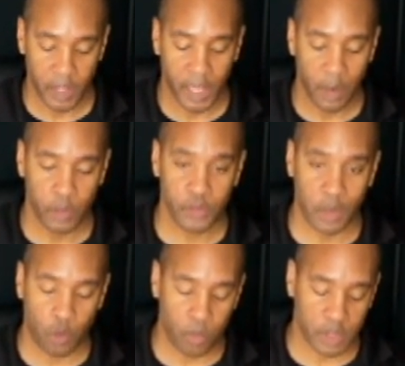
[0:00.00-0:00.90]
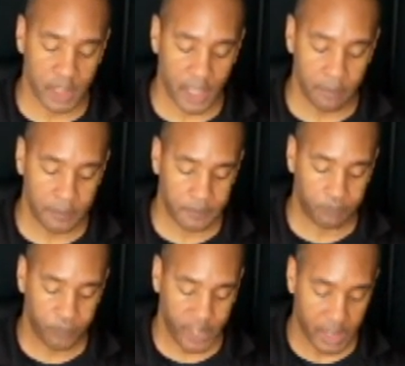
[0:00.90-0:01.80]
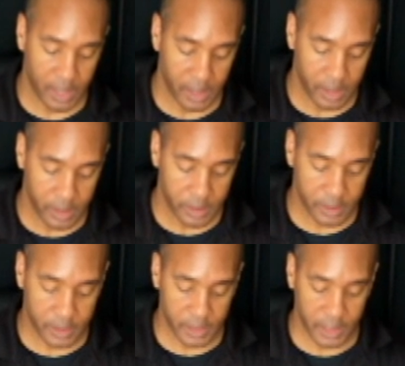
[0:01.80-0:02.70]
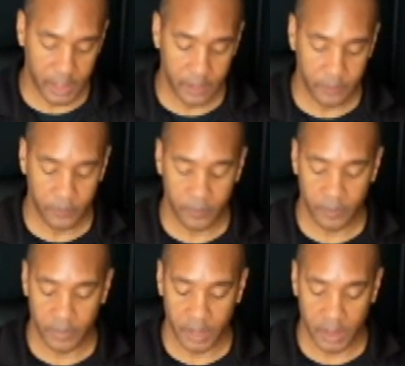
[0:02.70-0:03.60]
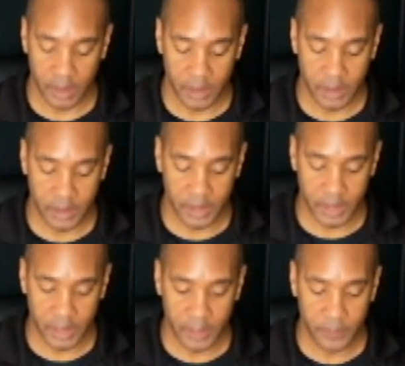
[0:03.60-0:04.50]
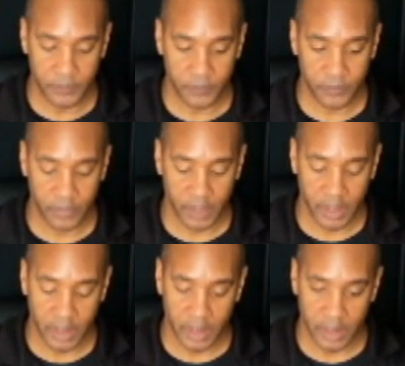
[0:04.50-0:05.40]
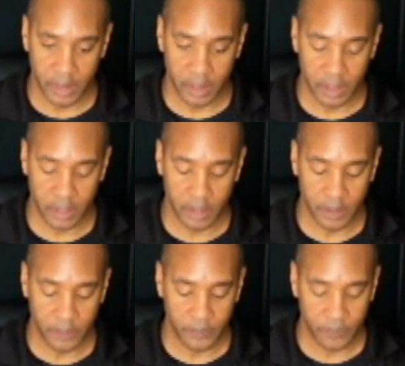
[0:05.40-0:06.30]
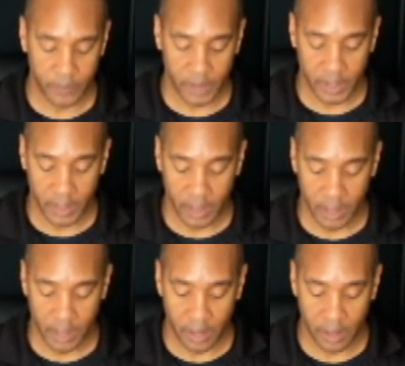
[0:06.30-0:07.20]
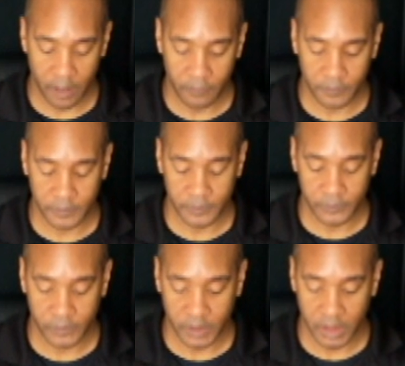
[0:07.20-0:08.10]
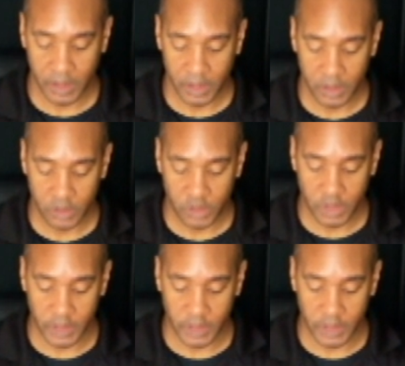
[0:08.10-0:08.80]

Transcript: And we'll do that one more time. C, D, E, F, G.